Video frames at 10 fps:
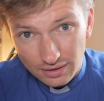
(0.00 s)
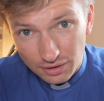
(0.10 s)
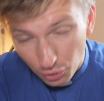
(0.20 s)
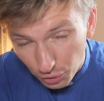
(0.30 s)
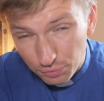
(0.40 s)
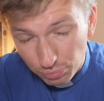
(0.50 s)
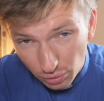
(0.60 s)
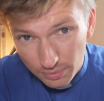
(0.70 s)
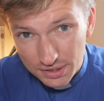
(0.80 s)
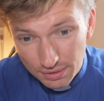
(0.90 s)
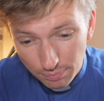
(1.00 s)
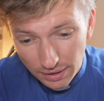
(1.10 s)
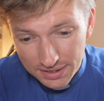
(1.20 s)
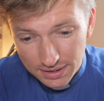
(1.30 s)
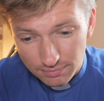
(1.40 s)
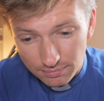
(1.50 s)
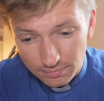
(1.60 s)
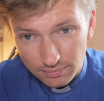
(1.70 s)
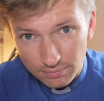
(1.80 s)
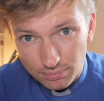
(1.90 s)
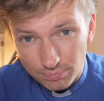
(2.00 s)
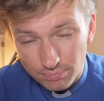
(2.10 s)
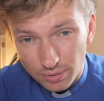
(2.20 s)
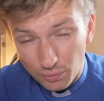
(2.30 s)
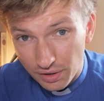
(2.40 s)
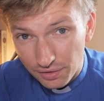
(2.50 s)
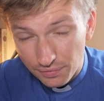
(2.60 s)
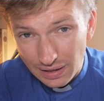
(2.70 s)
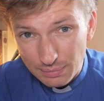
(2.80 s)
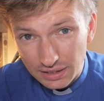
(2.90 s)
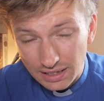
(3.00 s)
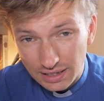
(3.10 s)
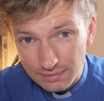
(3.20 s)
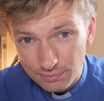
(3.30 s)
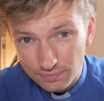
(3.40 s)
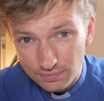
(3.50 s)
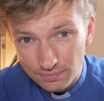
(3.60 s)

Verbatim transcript: God had promised to bless him, but when the famine came,